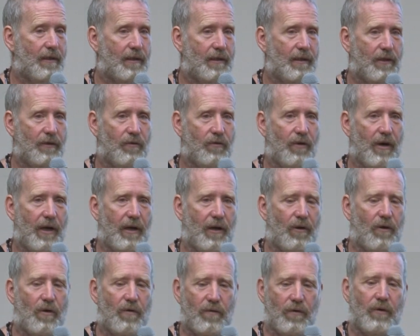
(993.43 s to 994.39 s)
to try to
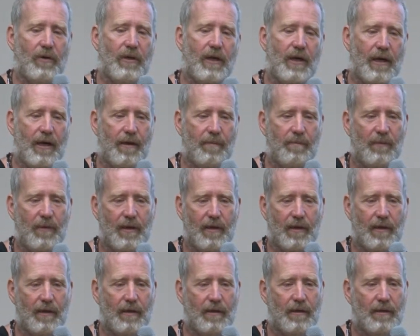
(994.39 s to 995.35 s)
overcome
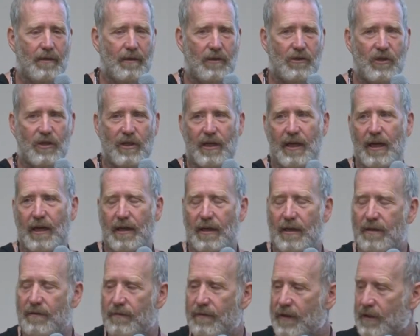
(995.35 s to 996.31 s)
the genetic
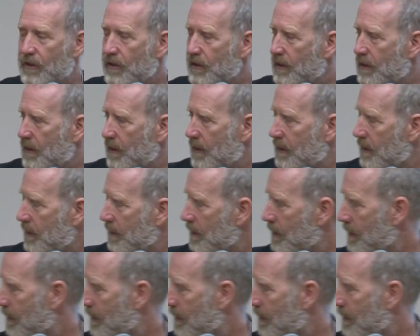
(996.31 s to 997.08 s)
deficiencies.